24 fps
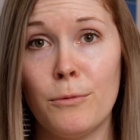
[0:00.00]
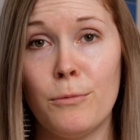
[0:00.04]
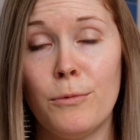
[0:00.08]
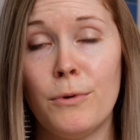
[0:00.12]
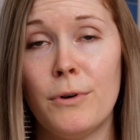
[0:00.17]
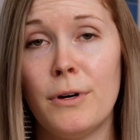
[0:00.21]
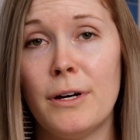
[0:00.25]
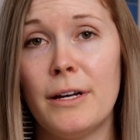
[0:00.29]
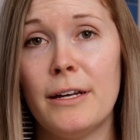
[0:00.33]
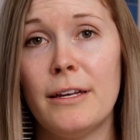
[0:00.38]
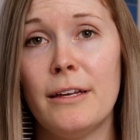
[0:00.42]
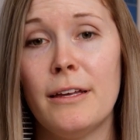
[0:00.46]

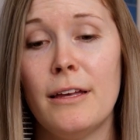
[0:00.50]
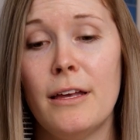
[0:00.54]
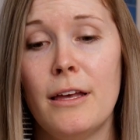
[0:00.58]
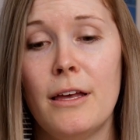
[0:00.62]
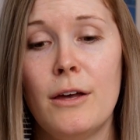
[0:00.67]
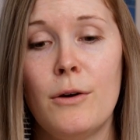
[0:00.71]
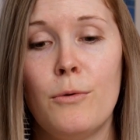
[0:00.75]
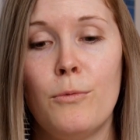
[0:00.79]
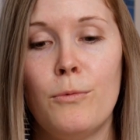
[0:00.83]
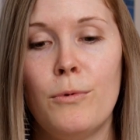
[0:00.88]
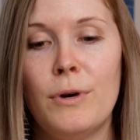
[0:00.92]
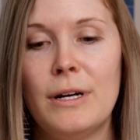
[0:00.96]
What
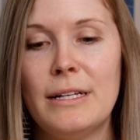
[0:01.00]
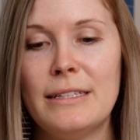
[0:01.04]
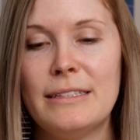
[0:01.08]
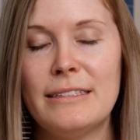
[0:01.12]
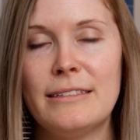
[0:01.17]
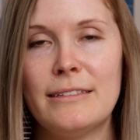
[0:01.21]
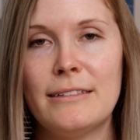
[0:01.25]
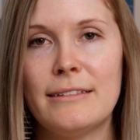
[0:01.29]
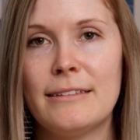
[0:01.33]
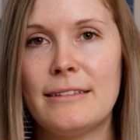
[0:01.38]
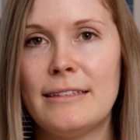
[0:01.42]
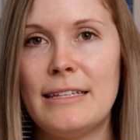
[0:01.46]

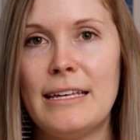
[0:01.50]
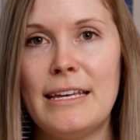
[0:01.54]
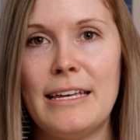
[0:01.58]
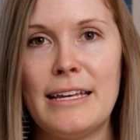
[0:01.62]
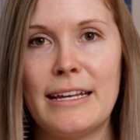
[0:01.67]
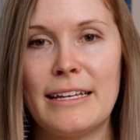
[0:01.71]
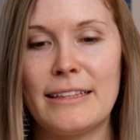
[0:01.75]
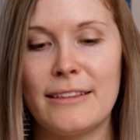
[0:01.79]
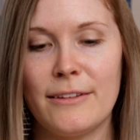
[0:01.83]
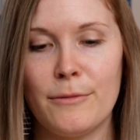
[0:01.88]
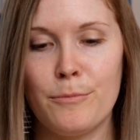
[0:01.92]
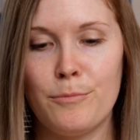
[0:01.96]
little thing
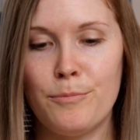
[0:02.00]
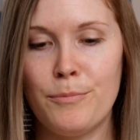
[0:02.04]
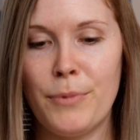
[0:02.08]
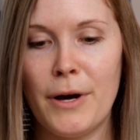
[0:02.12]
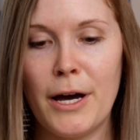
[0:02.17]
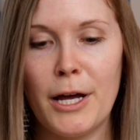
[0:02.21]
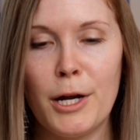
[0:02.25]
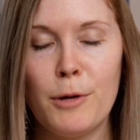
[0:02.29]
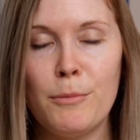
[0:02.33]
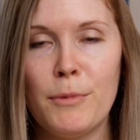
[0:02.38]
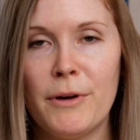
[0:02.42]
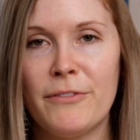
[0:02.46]
at the
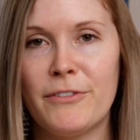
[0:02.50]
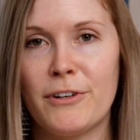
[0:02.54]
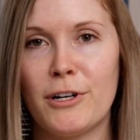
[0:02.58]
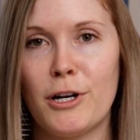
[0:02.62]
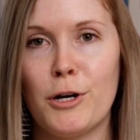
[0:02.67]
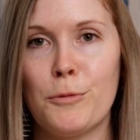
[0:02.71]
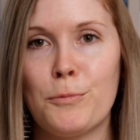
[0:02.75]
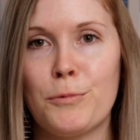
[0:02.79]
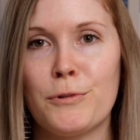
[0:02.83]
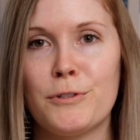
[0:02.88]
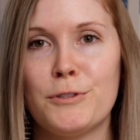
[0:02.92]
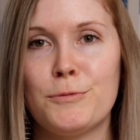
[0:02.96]
bottom of our
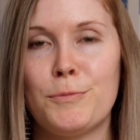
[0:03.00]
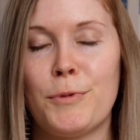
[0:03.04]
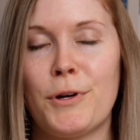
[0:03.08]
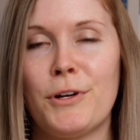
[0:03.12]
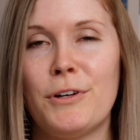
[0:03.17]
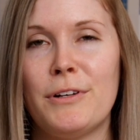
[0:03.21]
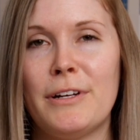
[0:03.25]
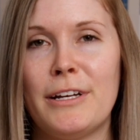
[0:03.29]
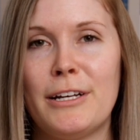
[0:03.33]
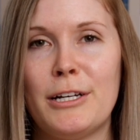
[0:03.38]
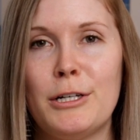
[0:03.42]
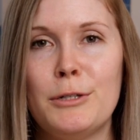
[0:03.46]
upward
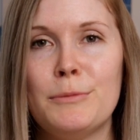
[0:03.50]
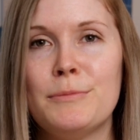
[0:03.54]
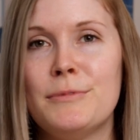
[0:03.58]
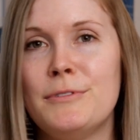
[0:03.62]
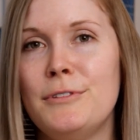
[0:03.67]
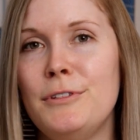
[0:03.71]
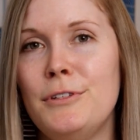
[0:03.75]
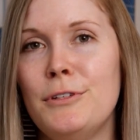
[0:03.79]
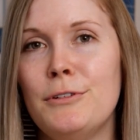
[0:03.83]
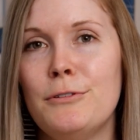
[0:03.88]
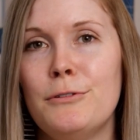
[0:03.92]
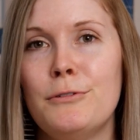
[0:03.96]
spiral helps
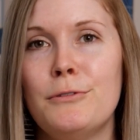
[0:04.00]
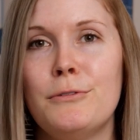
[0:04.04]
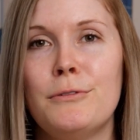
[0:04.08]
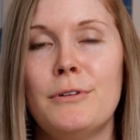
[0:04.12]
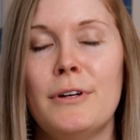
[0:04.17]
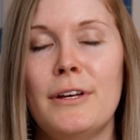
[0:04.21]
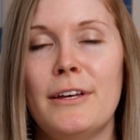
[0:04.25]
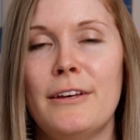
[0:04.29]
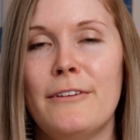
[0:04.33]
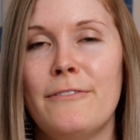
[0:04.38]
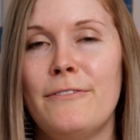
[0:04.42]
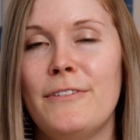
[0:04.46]
you
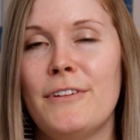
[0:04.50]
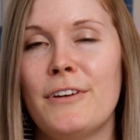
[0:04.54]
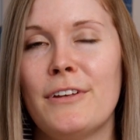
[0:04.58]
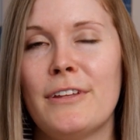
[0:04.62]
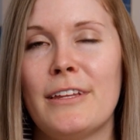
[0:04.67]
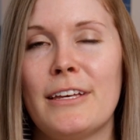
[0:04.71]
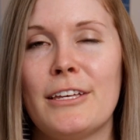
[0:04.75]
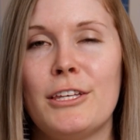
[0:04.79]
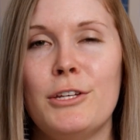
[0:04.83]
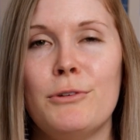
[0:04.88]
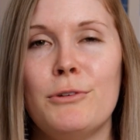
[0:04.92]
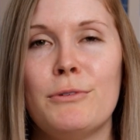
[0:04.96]
feel
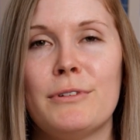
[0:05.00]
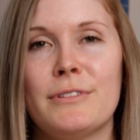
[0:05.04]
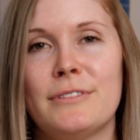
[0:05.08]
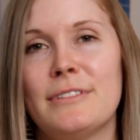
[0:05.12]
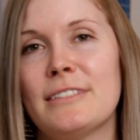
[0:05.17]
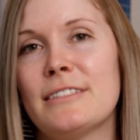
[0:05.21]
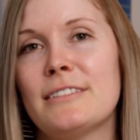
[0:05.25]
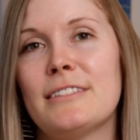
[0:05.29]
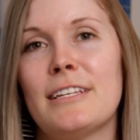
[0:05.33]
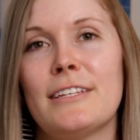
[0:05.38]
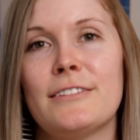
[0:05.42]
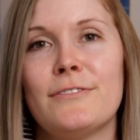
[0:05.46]
like you were
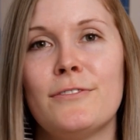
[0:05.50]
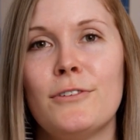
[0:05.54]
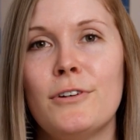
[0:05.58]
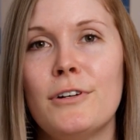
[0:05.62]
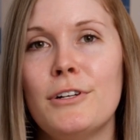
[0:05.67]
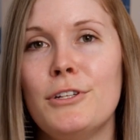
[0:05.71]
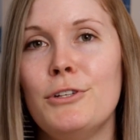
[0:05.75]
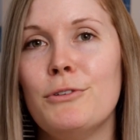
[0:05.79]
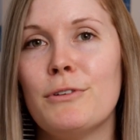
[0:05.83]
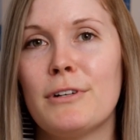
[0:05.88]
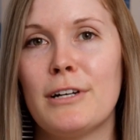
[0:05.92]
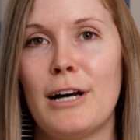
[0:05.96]
successful
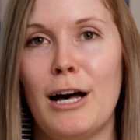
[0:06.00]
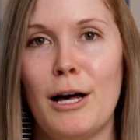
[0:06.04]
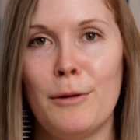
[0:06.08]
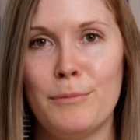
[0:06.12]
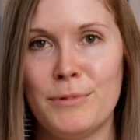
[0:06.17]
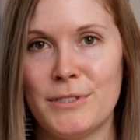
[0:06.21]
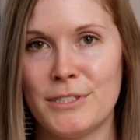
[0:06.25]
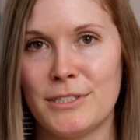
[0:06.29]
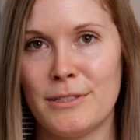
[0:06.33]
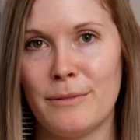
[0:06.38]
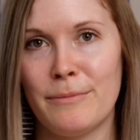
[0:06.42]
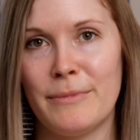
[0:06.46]
and you
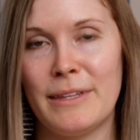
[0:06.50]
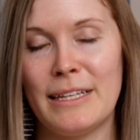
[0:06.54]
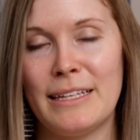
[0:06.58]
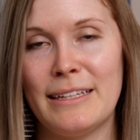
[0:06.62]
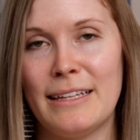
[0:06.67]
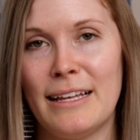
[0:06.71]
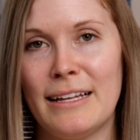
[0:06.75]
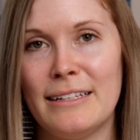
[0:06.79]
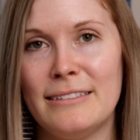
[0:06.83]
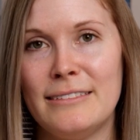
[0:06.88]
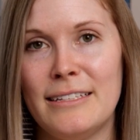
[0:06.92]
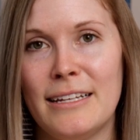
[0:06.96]
accomplished something
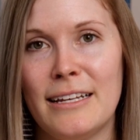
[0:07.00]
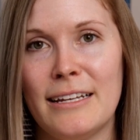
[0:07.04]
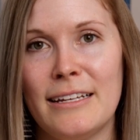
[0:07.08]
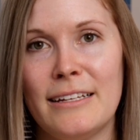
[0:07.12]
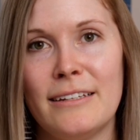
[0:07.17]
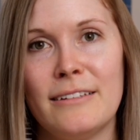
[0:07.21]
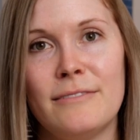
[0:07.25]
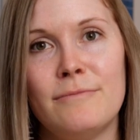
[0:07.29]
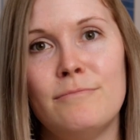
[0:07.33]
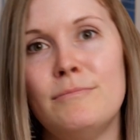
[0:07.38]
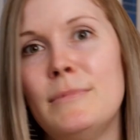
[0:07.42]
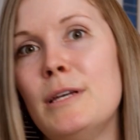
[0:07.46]
that day?
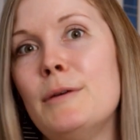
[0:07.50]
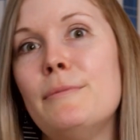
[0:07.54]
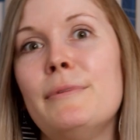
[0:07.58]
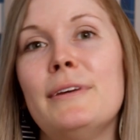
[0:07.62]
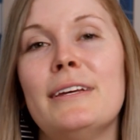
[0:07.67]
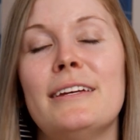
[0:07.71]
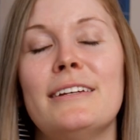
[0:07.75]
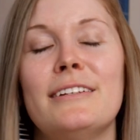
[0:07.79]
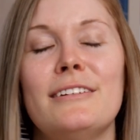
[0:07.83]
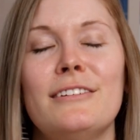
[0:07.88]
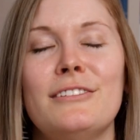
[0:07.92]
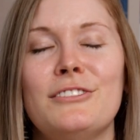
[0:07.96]
Maybe
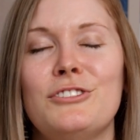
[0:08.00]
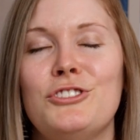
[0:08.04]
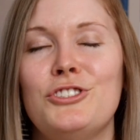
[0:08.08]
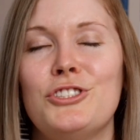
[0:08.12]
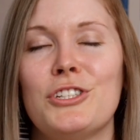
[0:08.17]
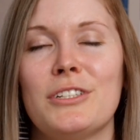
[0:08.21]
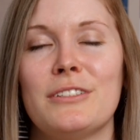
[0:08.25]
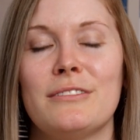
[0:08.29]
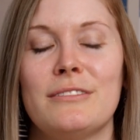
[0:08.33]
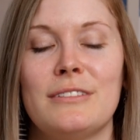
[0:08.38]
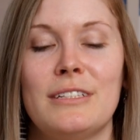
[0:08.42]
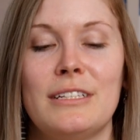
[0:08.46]
it is
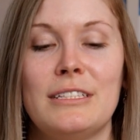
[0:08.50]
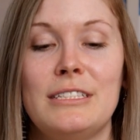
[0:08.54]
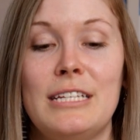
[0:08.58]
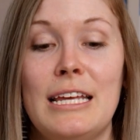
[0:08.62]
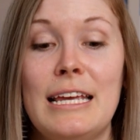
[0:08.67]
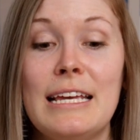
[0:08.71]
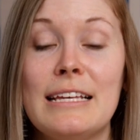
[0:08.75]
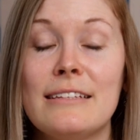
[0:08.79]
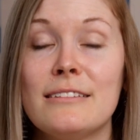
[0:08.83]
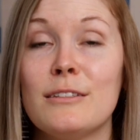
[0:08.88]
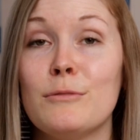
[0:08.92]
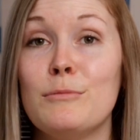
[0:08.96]
just
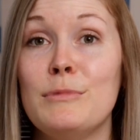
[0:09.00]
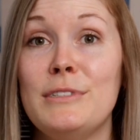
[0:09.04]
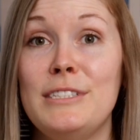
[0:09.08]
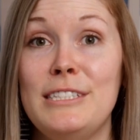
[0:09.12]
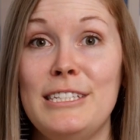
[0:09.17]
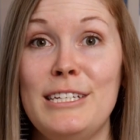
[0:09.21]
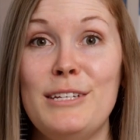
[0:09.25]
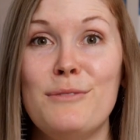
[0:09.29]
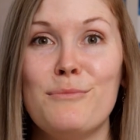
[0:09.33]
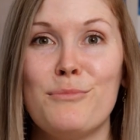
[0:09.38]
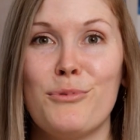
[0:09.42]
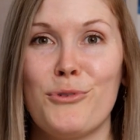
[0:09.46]
take some
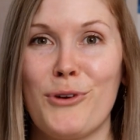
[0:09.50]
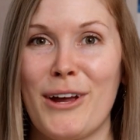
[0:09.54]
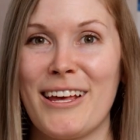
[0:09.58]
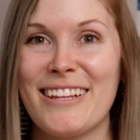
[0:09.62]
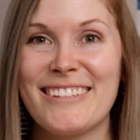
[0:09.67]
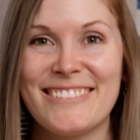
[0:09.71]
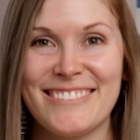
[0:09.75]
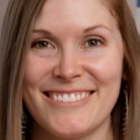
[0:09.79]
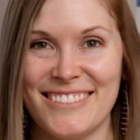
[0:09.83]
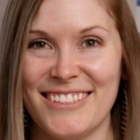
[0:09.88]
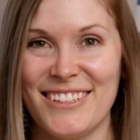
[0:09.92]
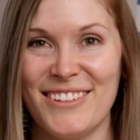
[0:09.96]
deep
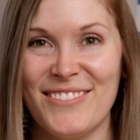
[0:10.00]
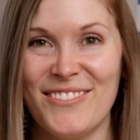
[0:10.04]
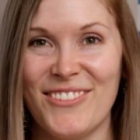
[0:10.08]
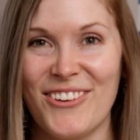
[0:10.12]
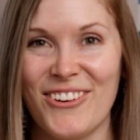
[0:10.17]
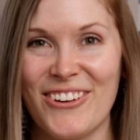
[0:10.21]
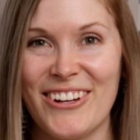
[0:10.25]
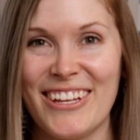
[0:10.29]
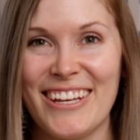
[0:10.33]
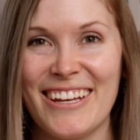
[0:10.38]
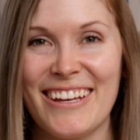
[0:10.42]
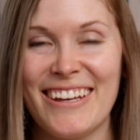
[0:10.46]
breaths in the
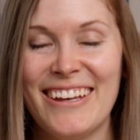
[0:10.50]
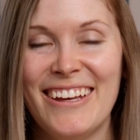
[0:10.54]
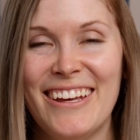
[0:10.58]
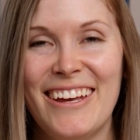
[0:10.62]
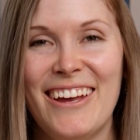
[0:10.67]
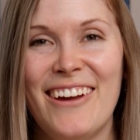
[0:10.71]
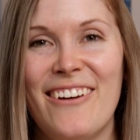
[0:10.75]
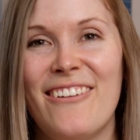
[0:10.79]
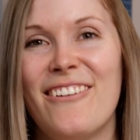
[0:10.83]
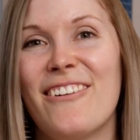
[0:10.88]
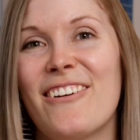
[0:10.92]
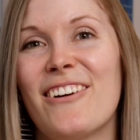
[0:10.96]
morning,
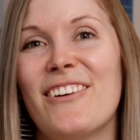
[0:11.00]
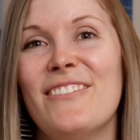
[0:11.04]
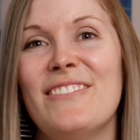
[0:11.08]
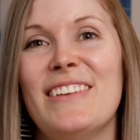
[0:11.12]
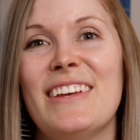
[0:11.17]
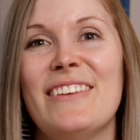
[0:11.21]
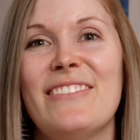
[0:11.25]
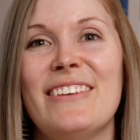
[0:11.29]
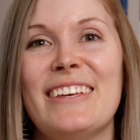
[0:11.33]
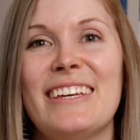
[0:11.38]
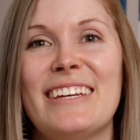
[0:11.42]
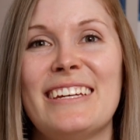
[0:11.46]
or
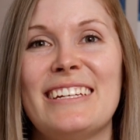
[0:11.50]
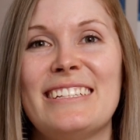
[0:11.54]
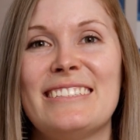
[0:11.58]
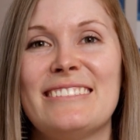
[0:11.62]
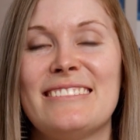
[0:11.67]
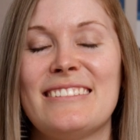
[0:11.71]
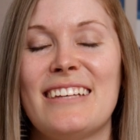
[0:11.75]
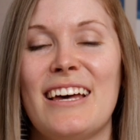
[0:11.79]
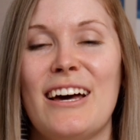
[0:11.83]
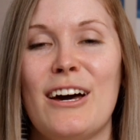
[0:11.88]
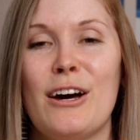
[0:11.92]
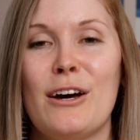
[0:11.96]
maybe it's
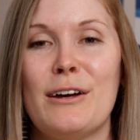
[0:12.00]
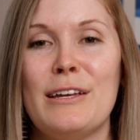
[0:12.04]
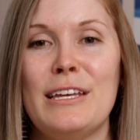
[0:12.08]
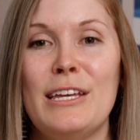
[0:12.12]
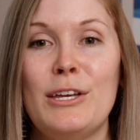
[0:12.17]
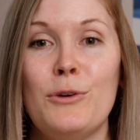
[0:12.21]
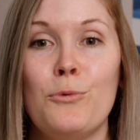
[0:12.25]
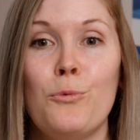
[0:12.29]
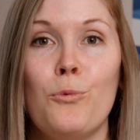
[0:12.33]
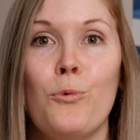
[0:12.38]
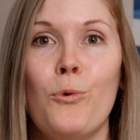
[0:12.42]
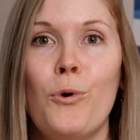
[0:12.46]

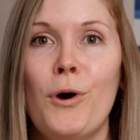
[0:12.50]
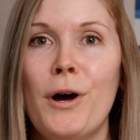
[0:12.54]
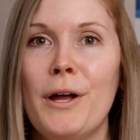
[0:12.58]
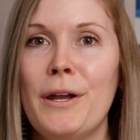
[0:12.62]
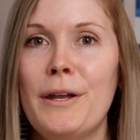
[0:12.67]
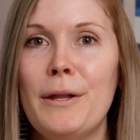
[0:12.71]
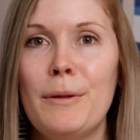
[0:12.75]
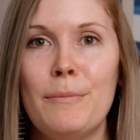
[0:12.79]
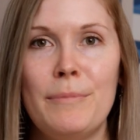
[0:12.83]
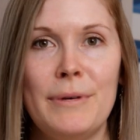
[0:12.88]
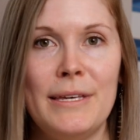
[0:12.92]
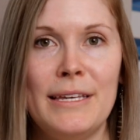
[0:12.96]
eat
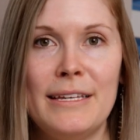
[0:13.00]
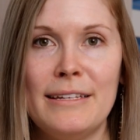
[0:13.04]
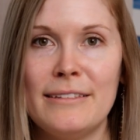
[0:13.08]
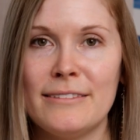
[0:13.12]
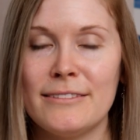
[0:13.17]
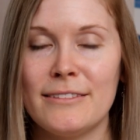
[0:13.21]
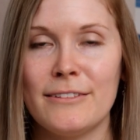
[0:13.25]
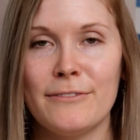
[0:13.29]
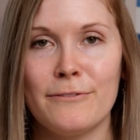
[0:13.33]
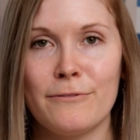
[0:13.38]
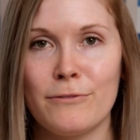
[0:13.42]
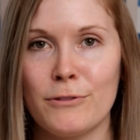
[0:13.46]
1 piece
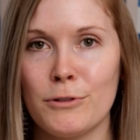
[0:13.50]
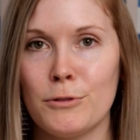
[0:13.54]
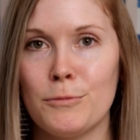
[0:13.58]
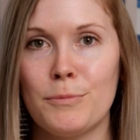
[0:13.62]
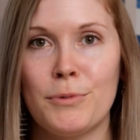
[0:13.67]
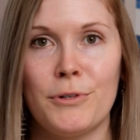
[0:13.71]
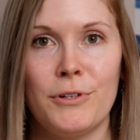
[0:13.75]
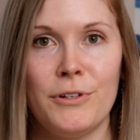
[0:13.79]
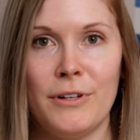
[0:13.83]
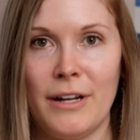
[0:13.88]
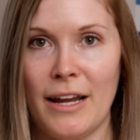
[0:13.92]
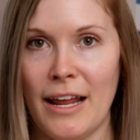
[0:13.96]
of fruit
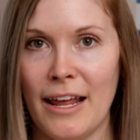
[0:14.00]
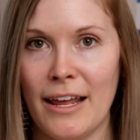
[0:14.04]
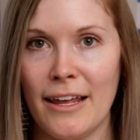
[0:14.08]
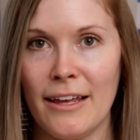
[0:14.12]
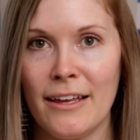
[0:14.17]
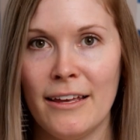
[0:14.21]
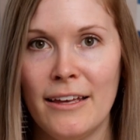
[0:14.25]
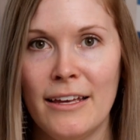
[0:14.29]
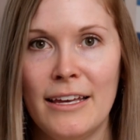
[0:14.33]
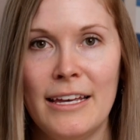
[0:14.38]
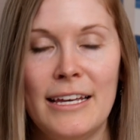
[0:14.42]
per day.